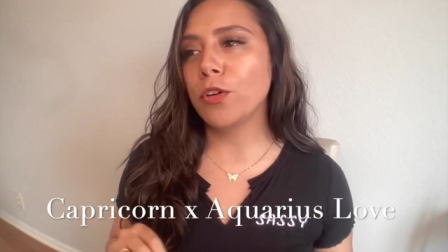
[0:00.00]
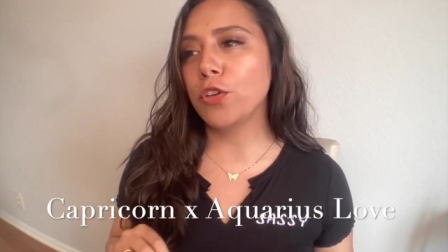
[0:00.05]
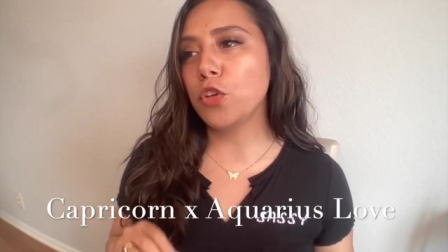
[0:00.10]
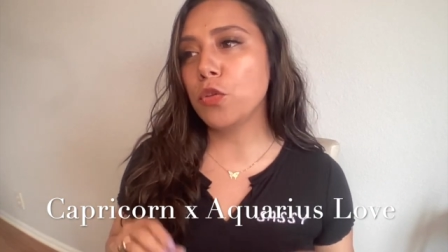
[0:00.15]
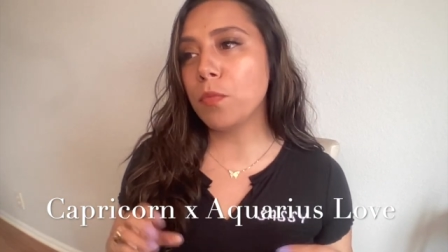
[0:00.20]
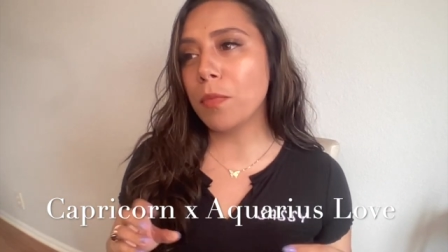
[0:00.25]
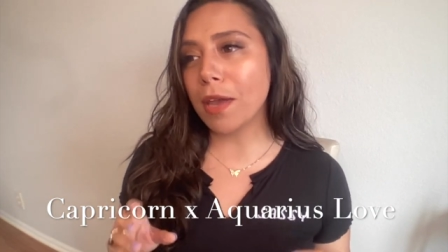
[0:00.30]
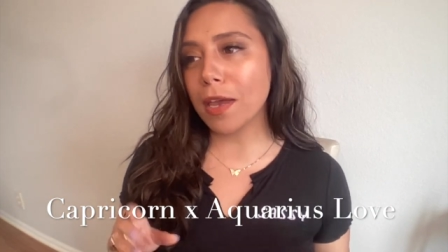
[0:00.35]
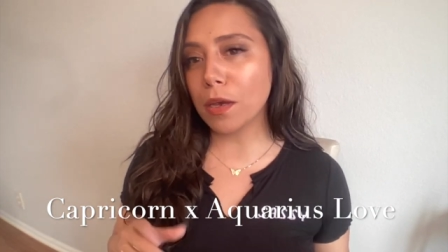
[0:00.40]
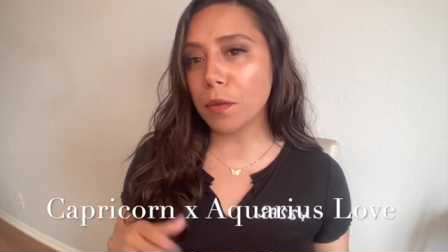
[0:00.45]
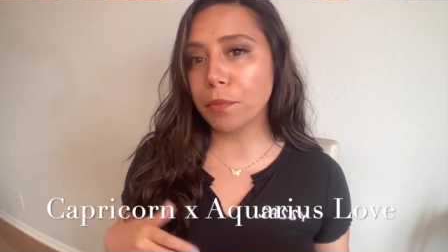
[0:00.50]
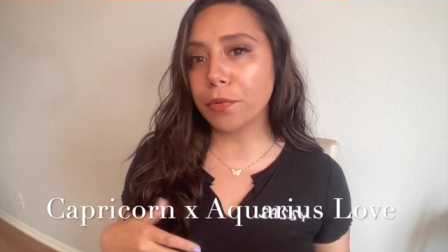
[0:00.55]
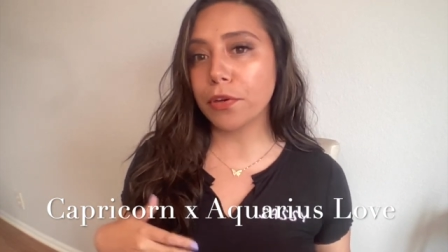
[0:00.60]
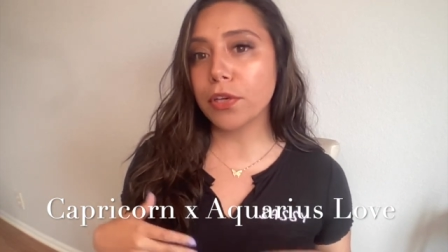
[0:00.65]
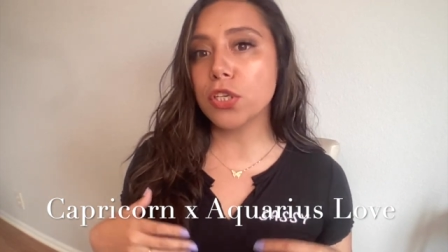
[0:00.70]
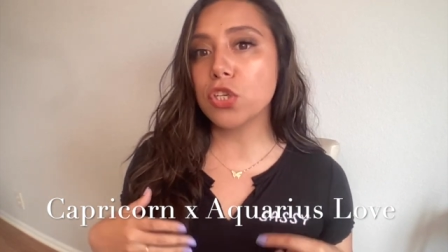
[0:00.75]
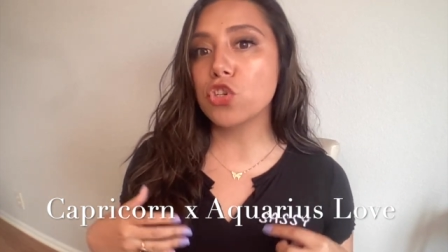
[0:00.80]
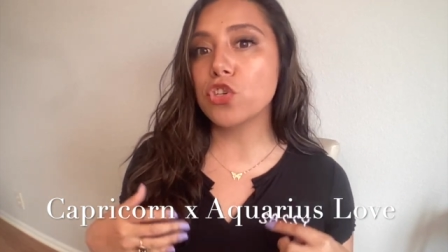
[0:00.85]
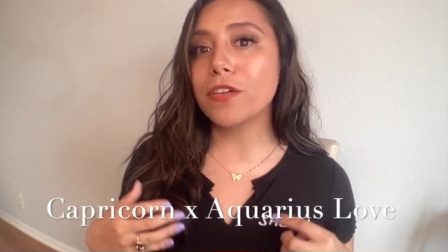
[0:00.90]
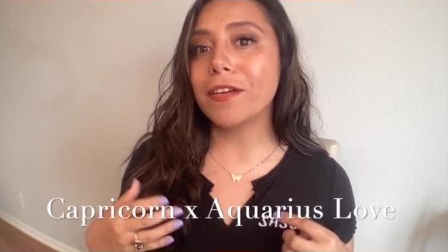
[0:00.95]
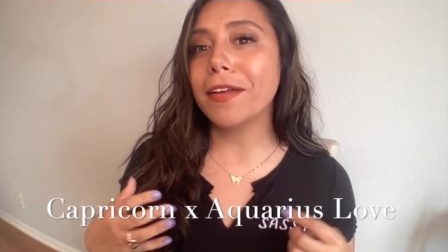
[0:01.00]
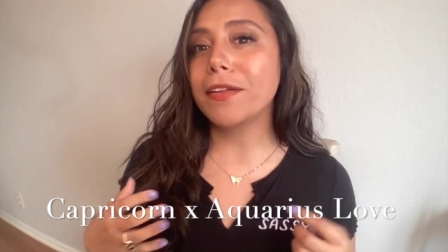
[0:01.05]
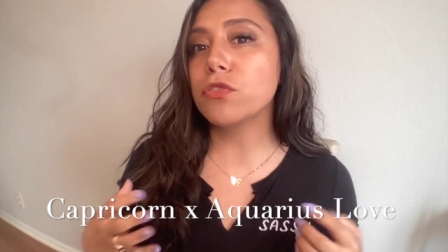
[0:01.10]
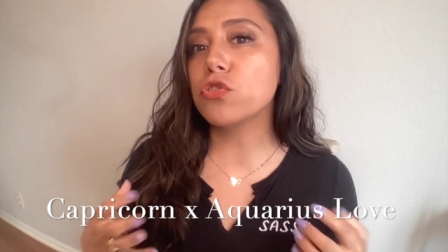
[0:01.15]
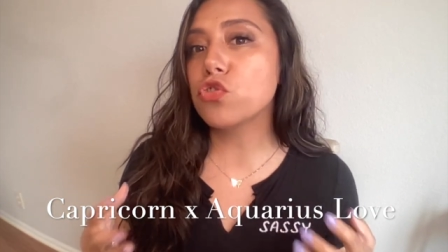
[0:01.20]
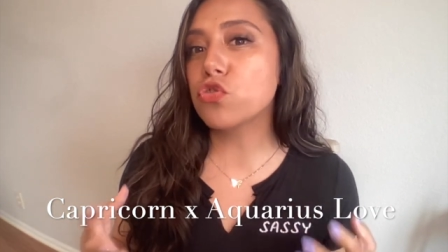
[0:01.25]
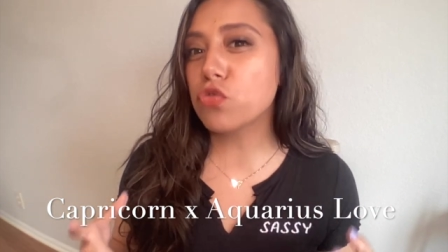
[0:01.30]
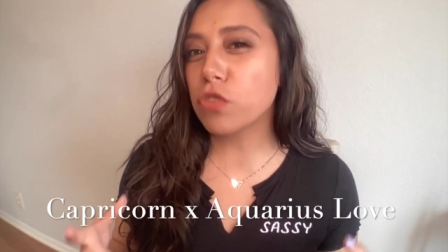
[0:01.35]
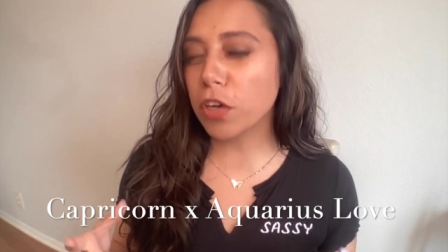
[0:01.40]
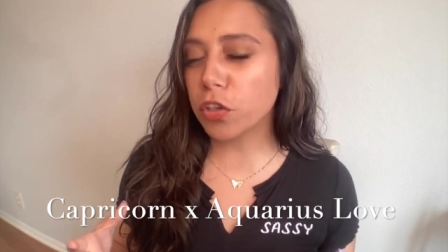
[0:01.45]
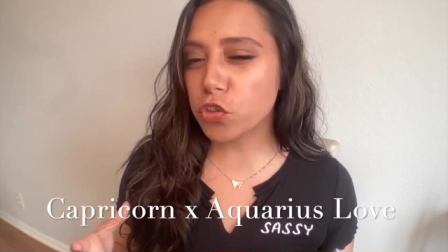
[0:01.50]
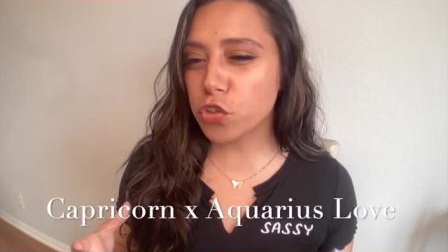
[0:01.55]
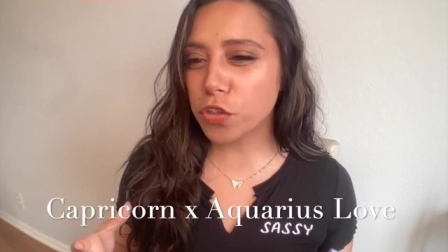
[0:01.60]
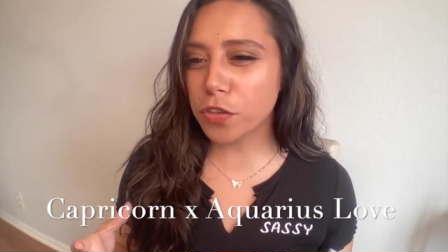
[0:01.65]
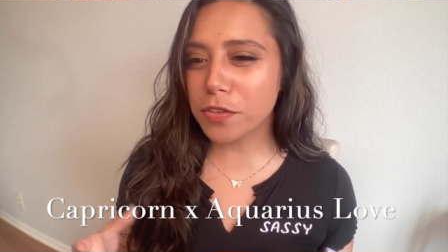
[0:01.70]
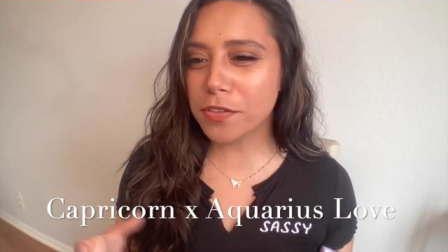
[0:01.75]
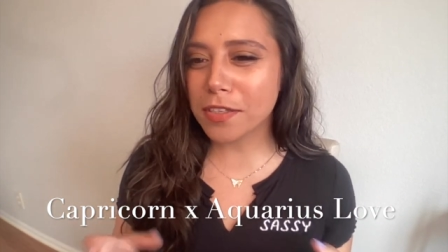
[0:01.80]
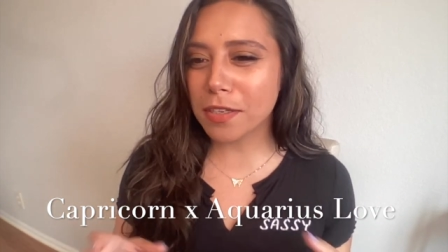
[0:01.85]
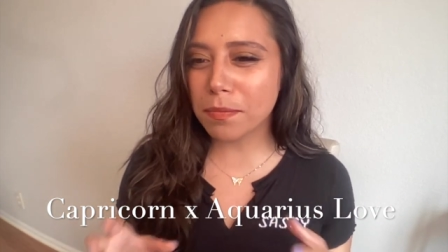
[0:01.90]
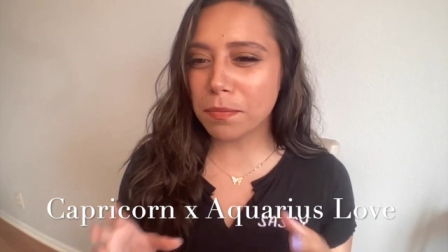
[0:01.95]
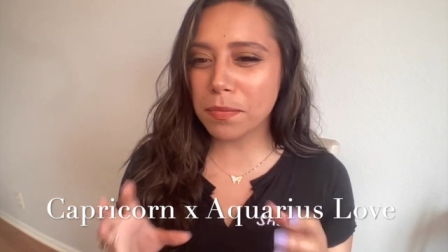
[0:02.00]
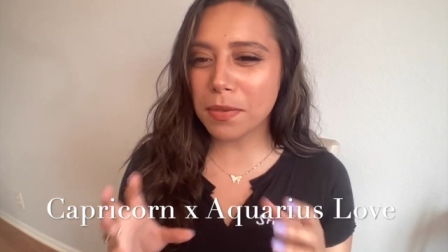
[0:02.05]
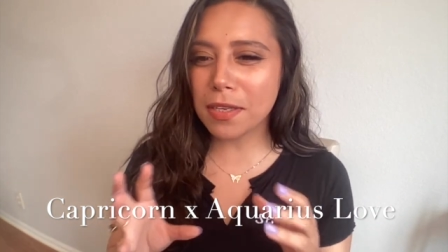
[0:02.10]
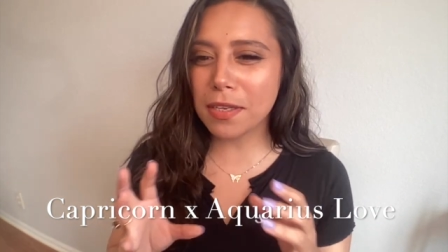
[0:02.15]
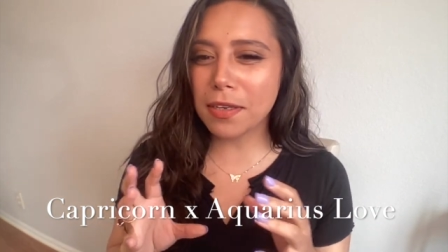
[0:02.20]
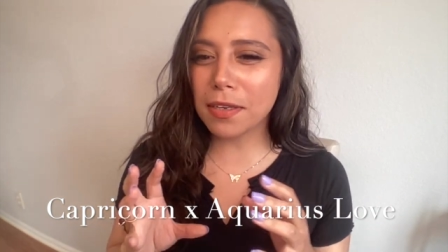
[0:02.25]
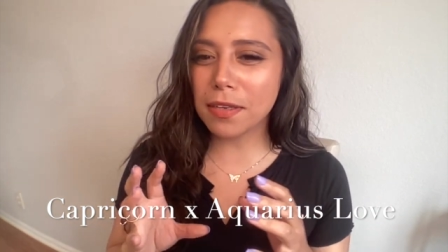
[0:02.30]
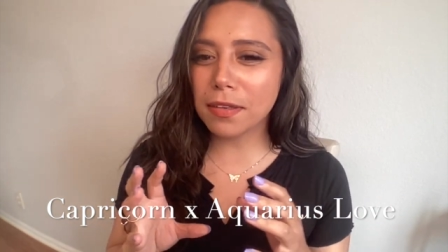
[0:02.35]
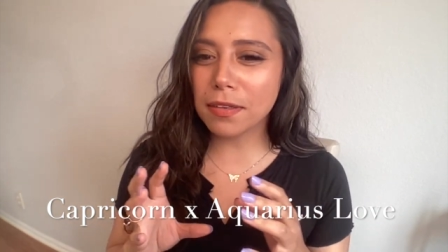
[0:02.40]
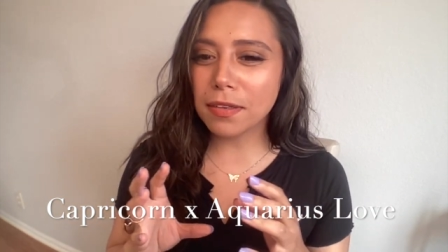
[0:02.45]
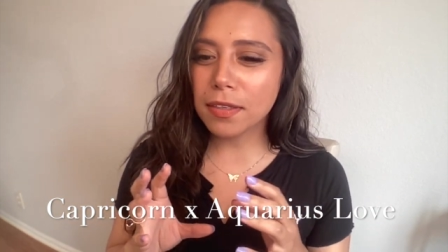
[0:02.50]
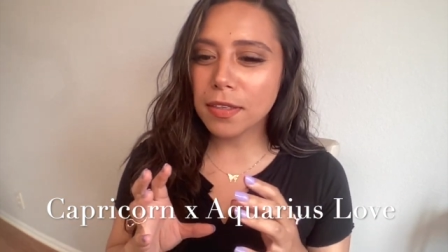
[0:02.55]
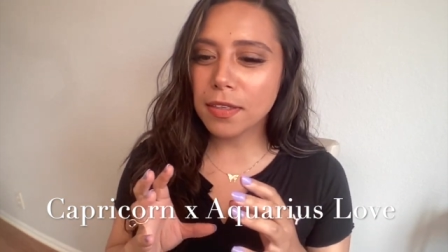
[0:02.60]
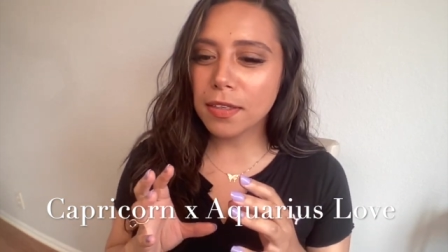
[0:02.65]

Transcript: you may appreciate structures and be